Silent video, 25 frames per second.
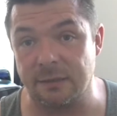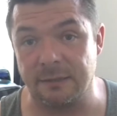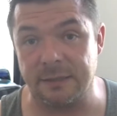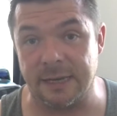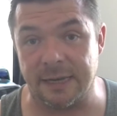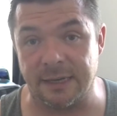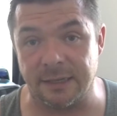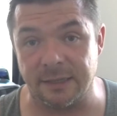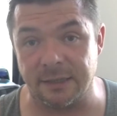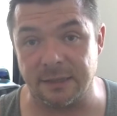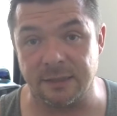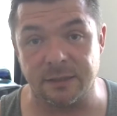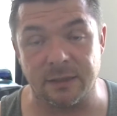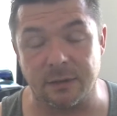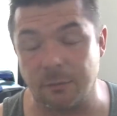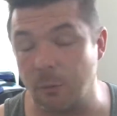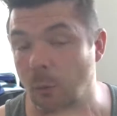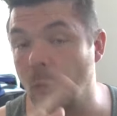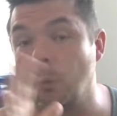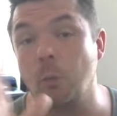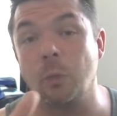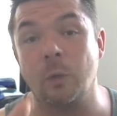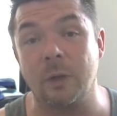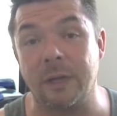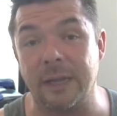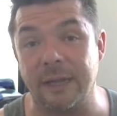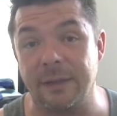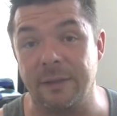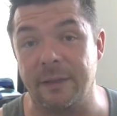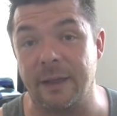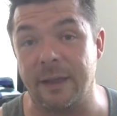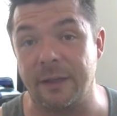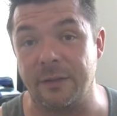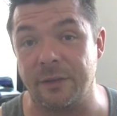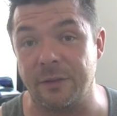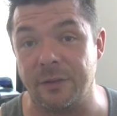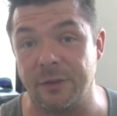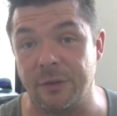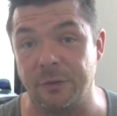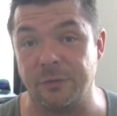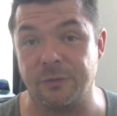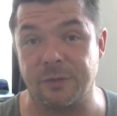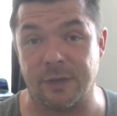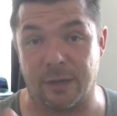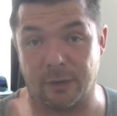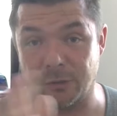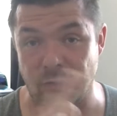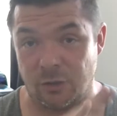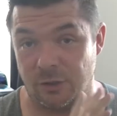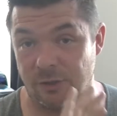tendons stuff, we'll get in that in the new
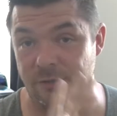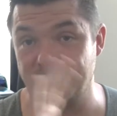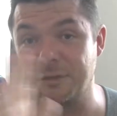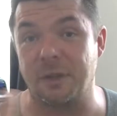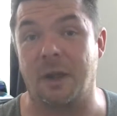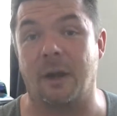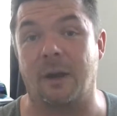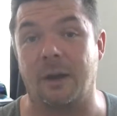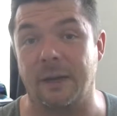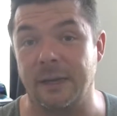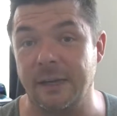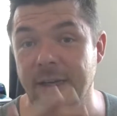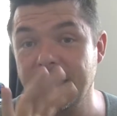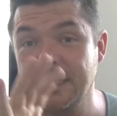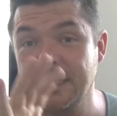section. Sorry.